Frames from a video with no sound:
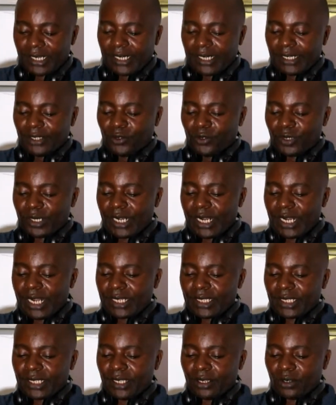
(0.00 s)
and you are
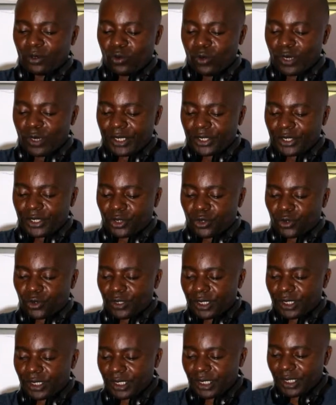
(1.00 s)
asking
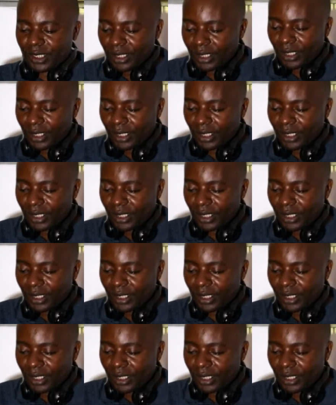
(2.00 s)
questions.